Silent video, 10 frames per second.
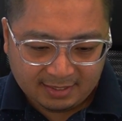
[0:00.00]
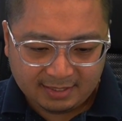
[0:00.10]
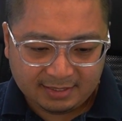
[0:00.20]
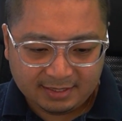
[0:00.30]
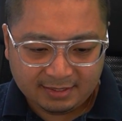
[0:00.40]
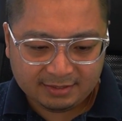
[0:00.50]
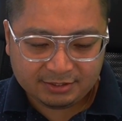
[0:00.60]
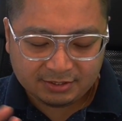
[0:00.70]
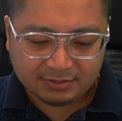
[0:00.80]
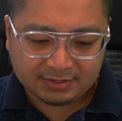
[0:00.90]
And here it
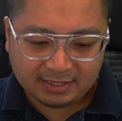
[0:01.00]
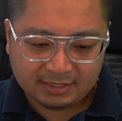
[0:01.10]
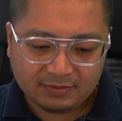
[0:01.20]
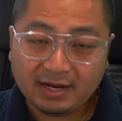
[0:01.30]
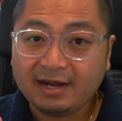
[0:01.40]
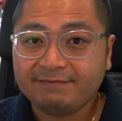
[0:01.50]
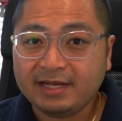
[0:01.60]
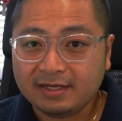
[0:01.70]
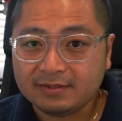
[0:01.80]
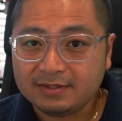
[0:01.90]
shows that you have
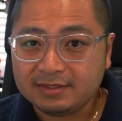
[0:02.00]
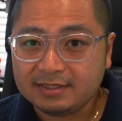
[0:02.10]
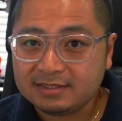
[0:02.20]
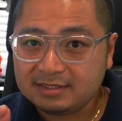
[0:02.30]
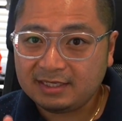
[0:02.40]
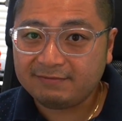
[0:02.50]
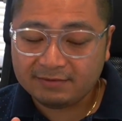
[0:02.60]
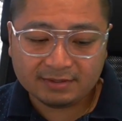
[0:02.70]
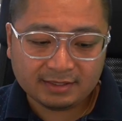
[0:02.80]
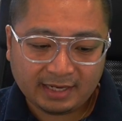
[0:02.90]
downloaded the
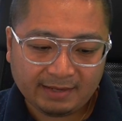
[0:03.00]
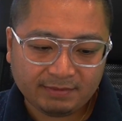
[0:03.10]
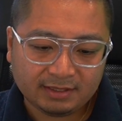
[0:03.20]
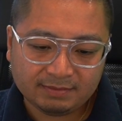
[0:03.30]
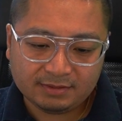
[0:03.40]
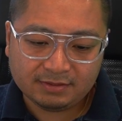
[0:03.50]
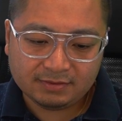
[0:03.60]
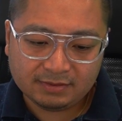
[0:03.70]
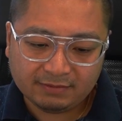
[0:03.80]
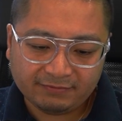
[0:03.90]
Saferhood app clip to
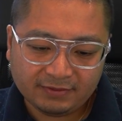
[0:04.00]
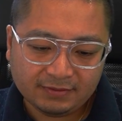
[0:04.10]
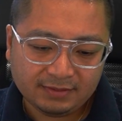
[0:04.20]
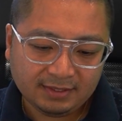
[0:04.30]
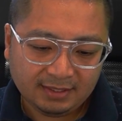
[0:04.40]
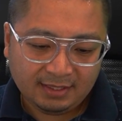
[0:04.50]
your phone.